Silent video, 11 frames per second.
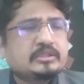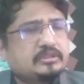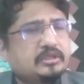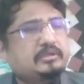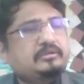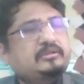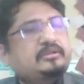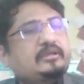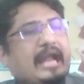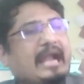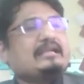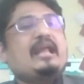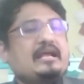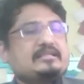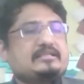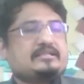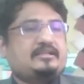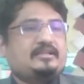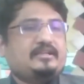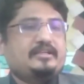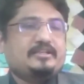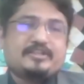So at last,
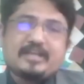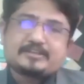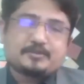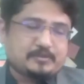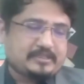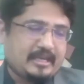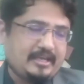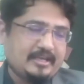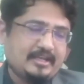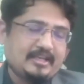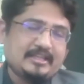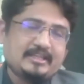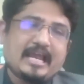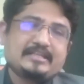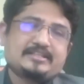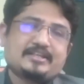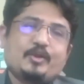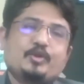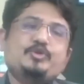just to say that